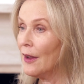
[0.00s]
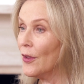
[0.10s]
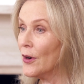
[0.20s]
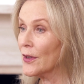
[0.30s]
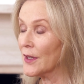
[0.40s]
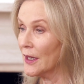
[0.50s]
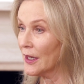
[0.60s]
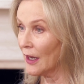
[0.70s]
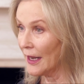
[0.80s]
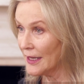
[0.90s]
there is a
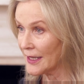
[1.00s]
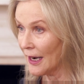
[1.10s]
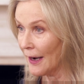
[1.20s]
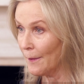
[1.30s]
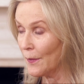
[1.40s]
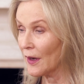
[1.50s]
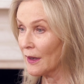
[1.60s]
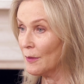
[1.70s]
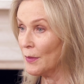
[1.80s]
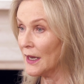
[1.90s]
little enzyme that
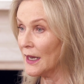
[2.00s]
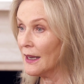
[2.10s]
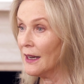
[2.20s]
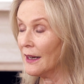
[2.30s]
can be